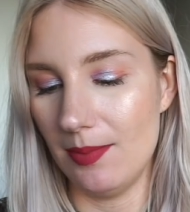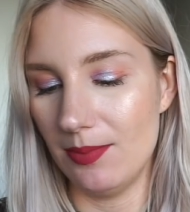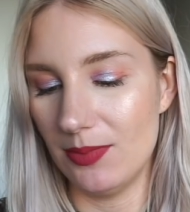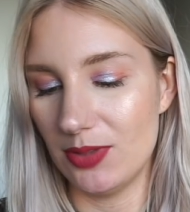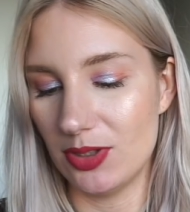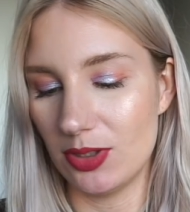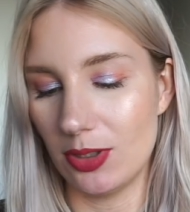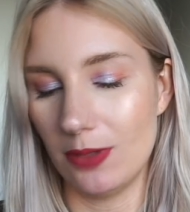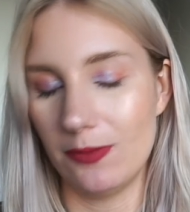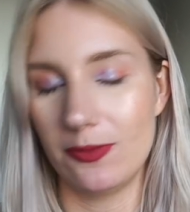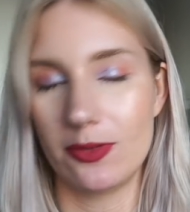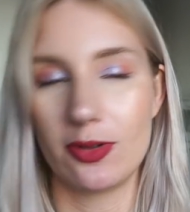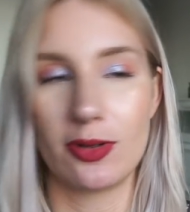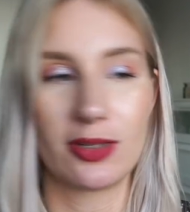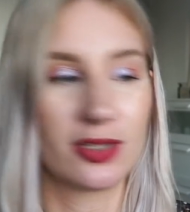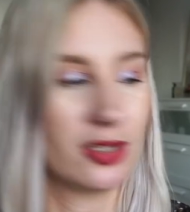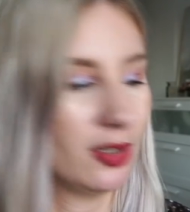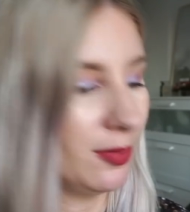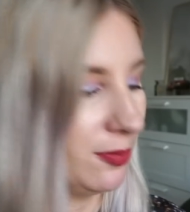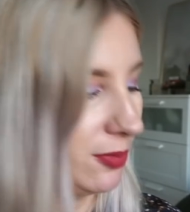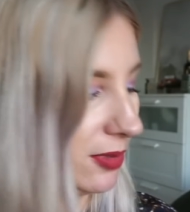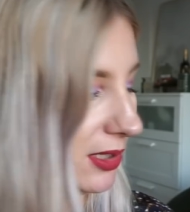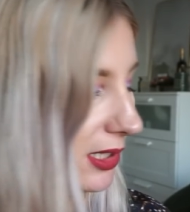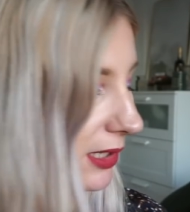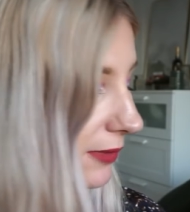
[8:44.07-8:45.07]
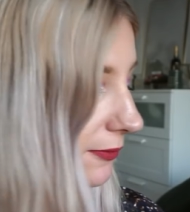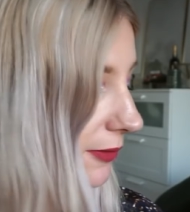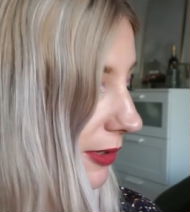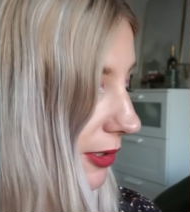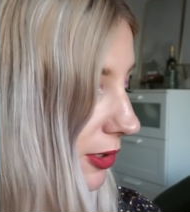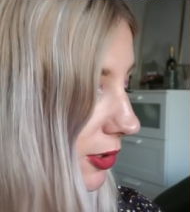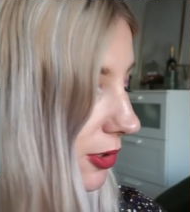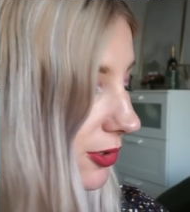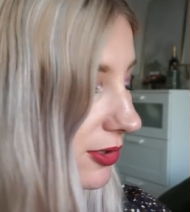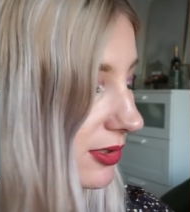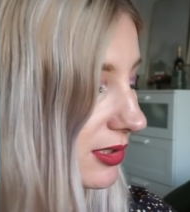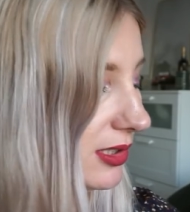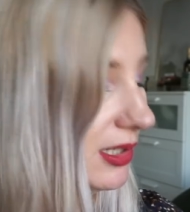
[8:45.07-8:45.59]
So if, for example, if I
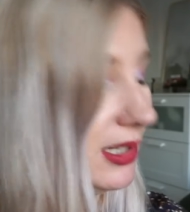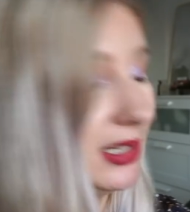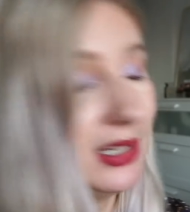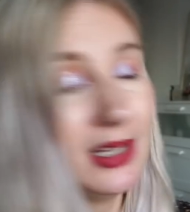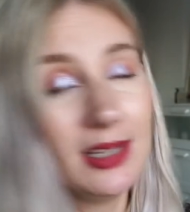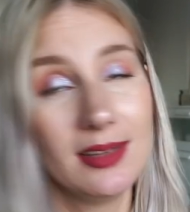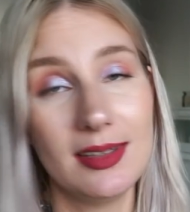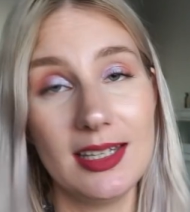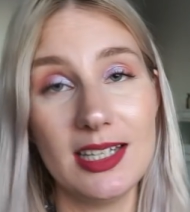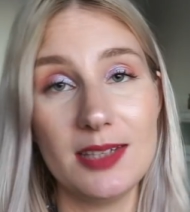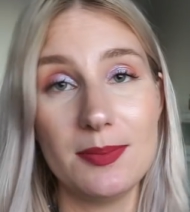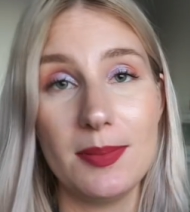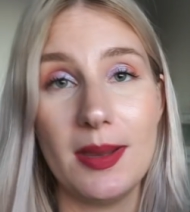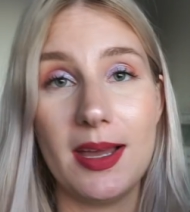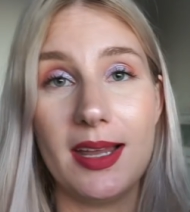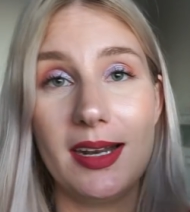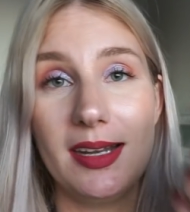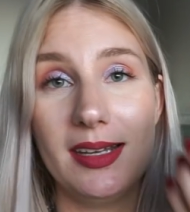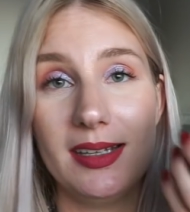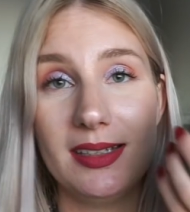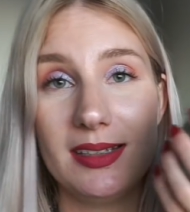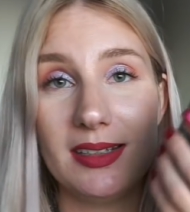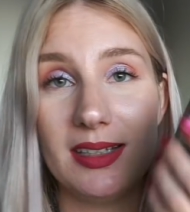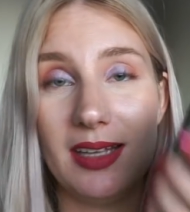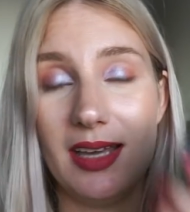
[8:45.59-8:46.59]
got this palette,